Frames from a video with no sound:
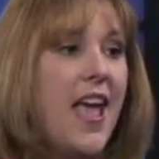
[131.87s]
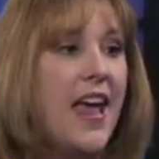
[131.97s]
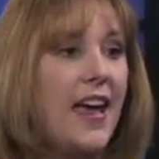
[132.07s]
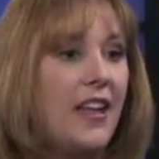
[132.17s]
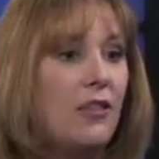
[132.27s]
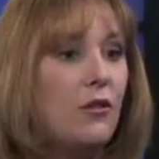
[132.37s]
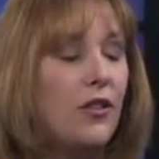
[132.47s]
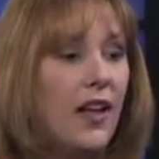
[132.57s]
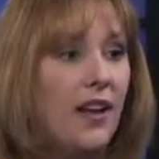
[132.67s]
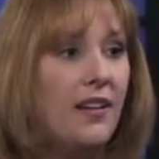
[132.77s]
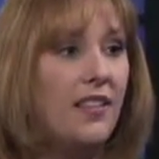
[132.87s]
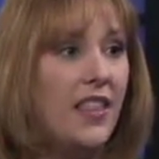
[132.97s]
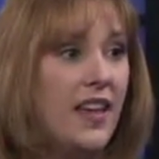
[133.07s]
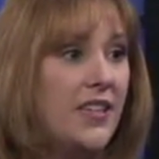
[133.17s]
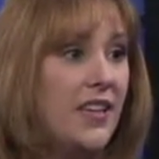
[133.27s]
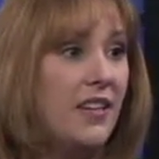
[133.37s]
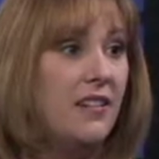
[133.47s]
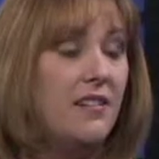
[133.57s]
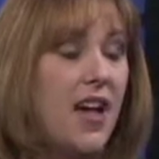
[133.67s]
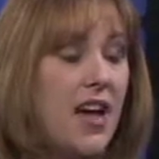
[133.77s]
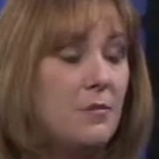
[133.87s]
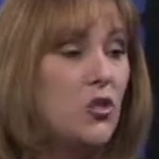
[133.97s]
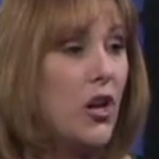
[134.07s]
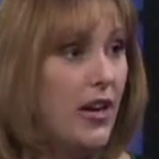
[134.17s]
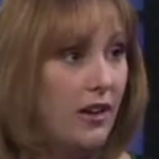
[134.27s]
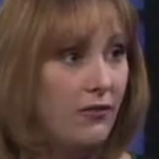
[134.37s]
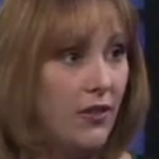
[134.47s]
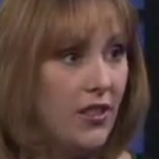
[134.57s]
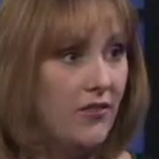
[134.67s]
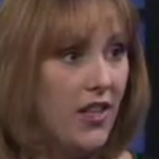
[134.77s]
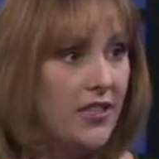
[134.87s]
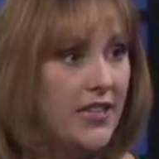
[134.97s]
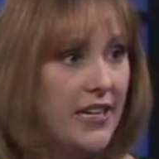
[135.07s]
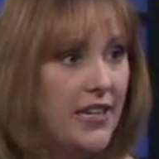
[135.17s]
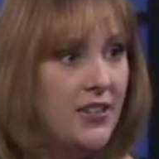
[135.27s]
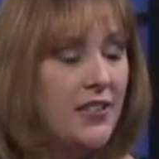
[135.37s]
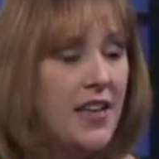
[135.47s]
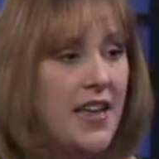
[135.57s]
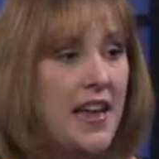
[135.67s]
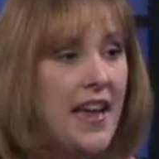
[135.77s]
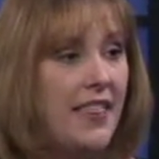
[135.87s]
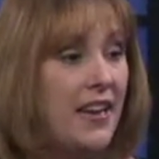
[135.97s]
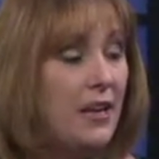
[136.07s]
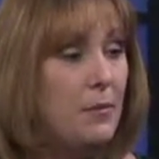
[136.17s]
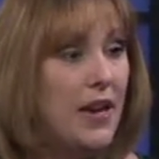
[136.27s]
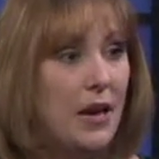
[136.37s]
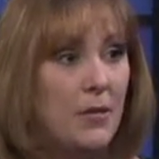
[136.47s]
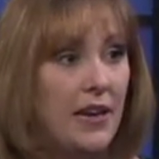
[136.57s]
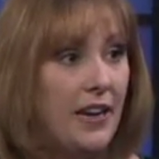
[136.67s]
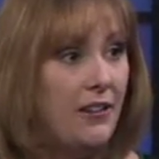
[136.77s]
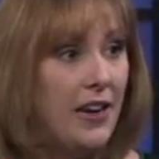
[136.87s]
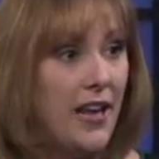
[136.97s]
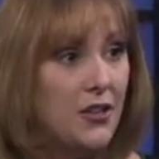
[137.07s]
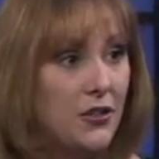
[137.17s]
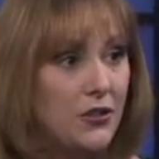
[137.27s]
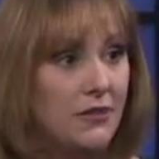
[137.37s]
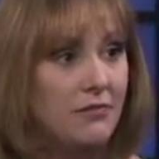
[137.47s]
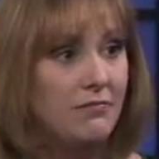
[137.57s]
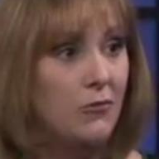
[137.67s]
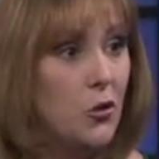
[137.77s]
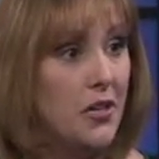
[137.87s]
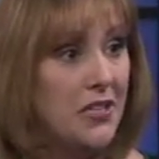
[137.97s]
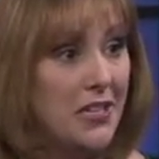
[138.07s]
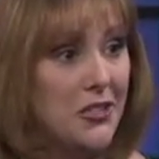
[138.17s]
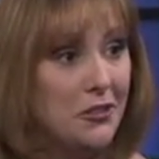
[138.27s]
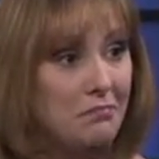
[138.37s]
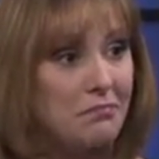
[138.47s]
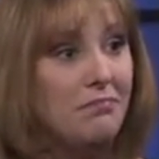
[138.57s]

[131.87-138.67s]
And through that, they did um, training for their volunteers, and then it became an international organization.